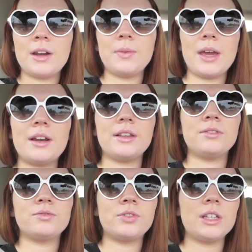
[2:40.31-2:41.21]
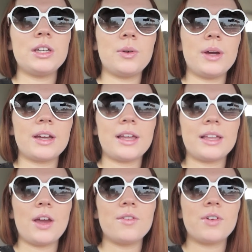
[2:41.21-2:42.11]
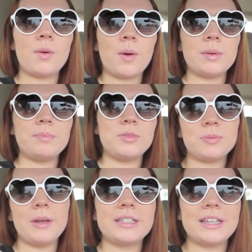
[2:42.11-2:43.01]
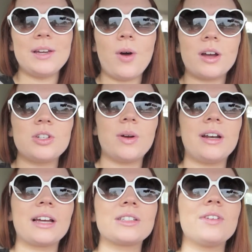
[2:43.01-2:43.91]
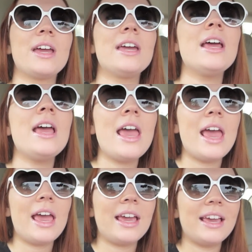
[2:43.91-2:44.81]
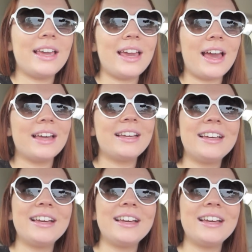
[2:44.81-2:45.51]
and we had a really quick like layover where we just basically walked to our next flight. Yeah,